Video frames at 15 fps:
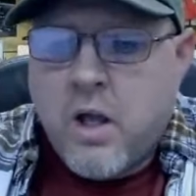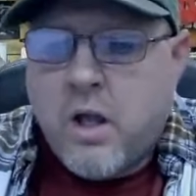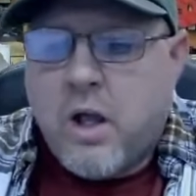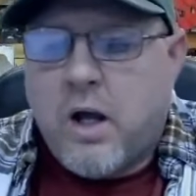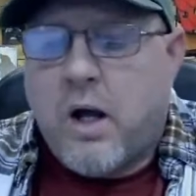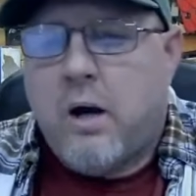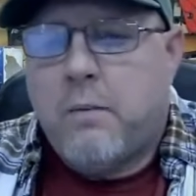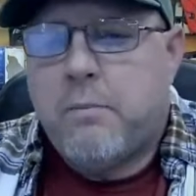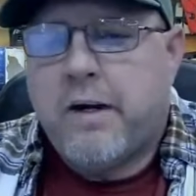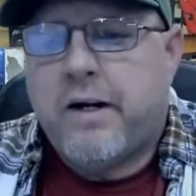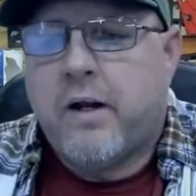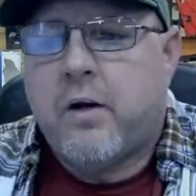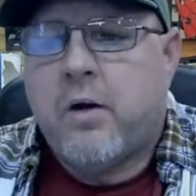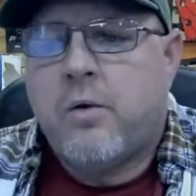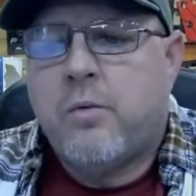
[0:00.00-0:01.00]
And
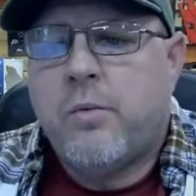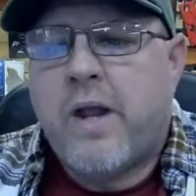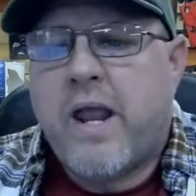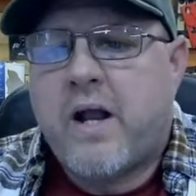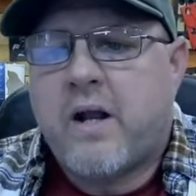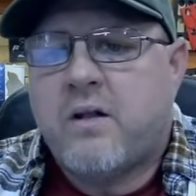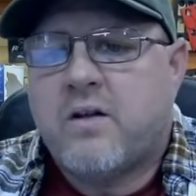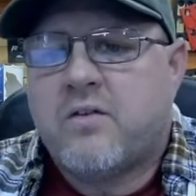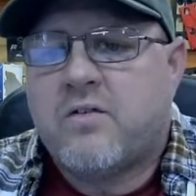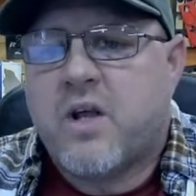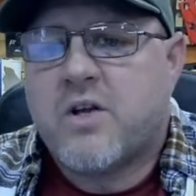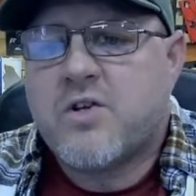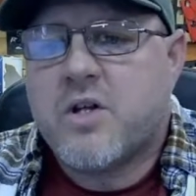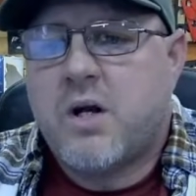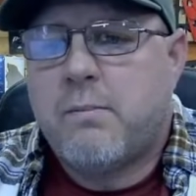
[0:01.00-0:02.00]
I know we had a
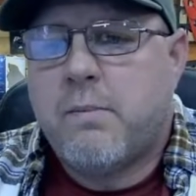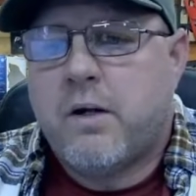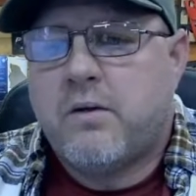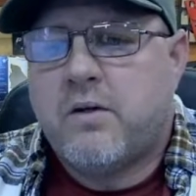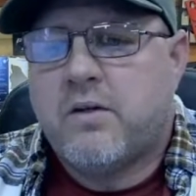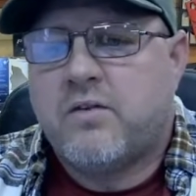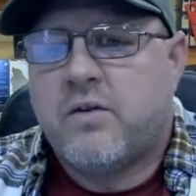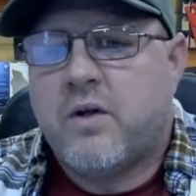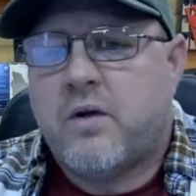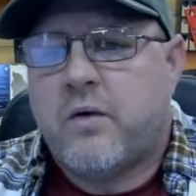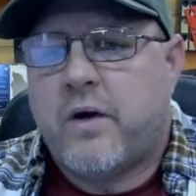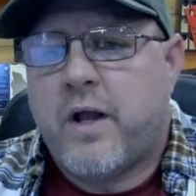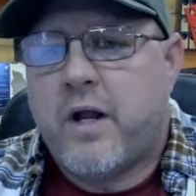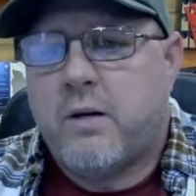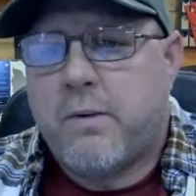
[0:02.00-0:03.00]
discussion about this the other
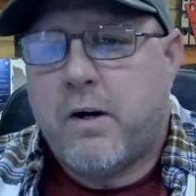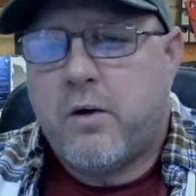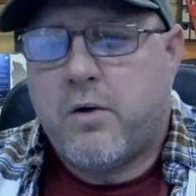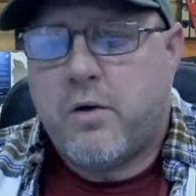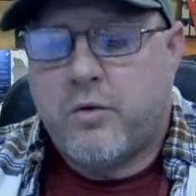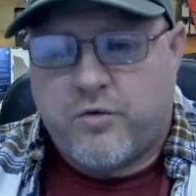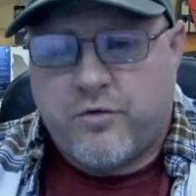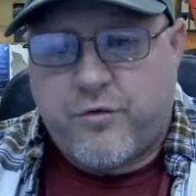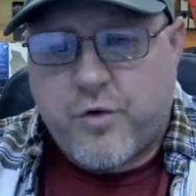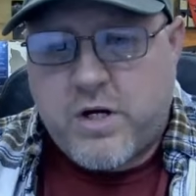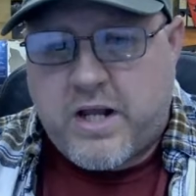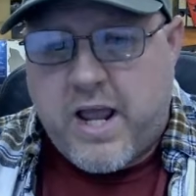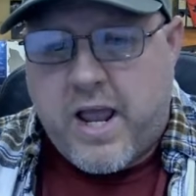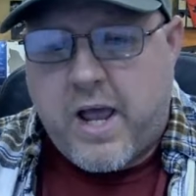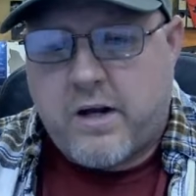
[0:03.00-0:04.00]
night about using
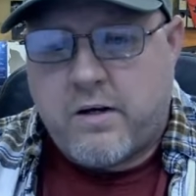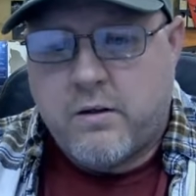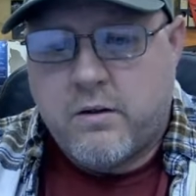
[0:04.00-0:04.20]
FreeCAD.